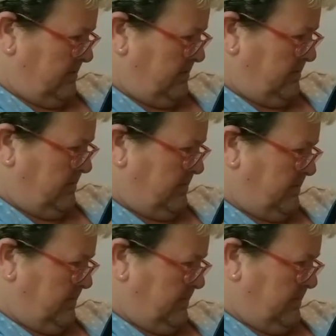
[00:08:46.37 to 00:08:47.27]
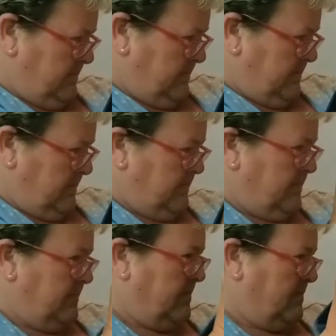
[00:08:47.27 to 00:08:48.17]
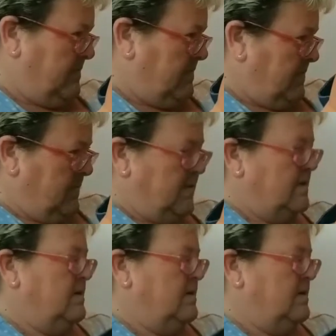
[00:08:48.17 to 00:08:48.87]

(no one is talking)